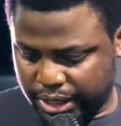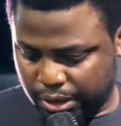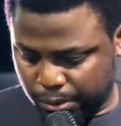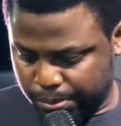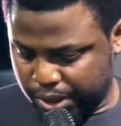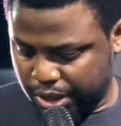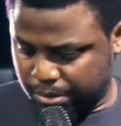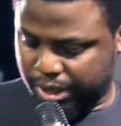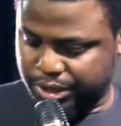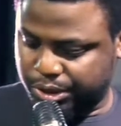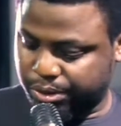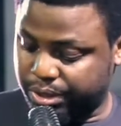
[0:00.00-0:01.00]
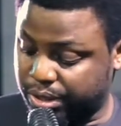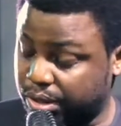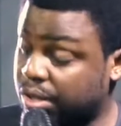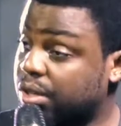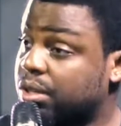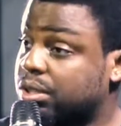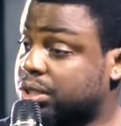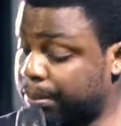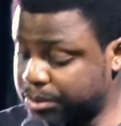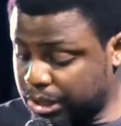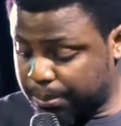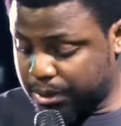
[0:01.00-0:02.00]
then I'll begin my journey.
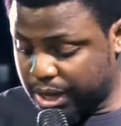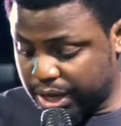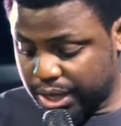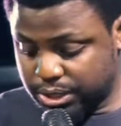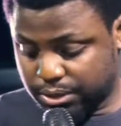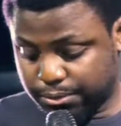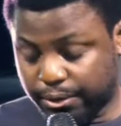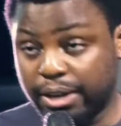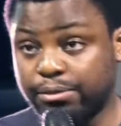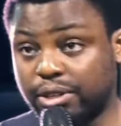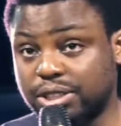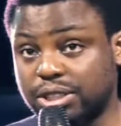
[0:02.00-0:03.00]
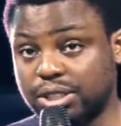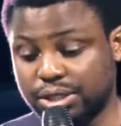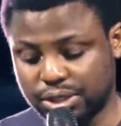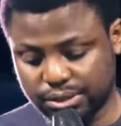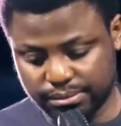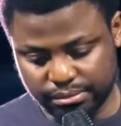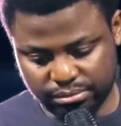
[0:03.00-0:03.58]
Psalm chapter 85, verse 6.